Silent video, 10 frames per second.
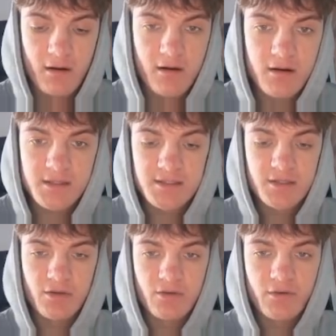Ask
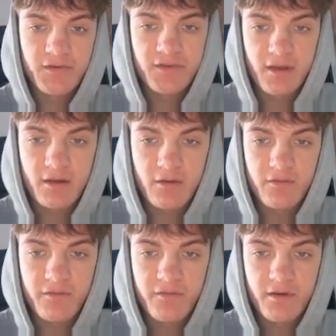yourself
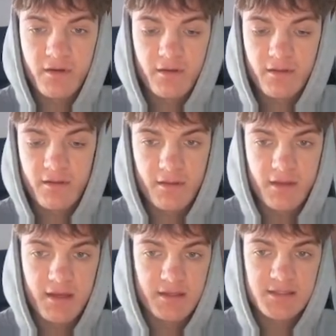
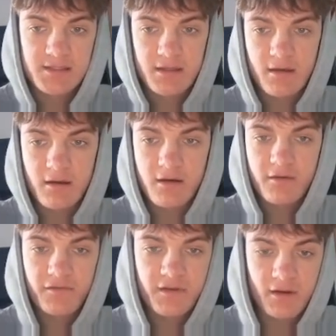this
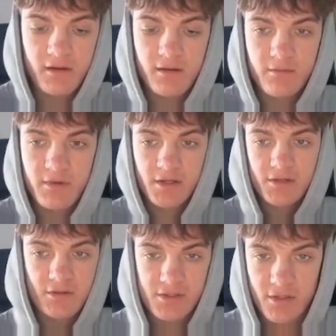after break
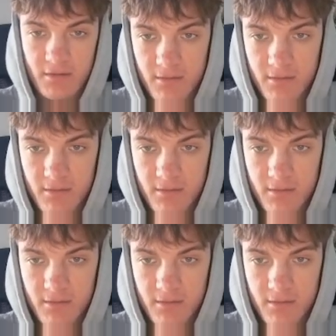structure.